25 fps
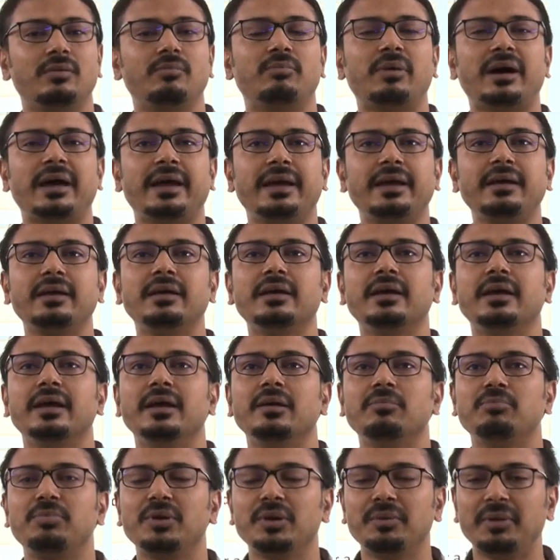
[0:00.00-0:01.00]
by
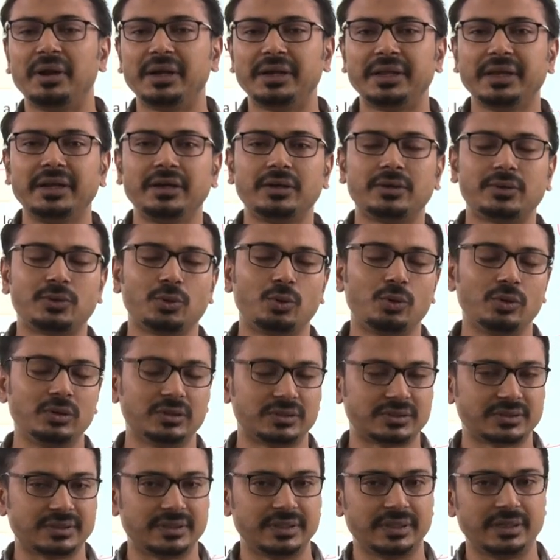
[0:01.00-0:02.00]
implementing
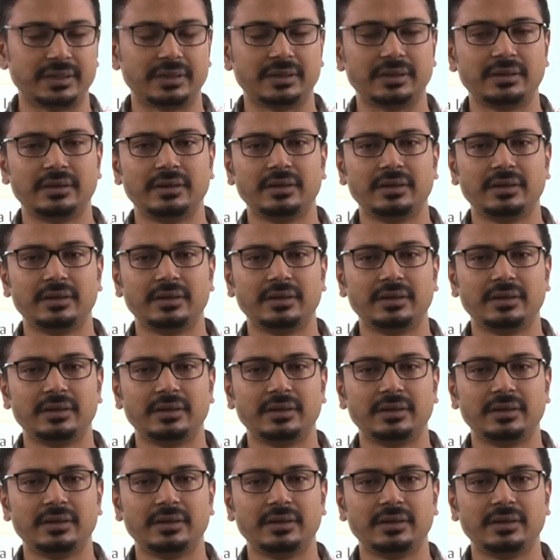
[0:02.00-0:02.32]
tolls there,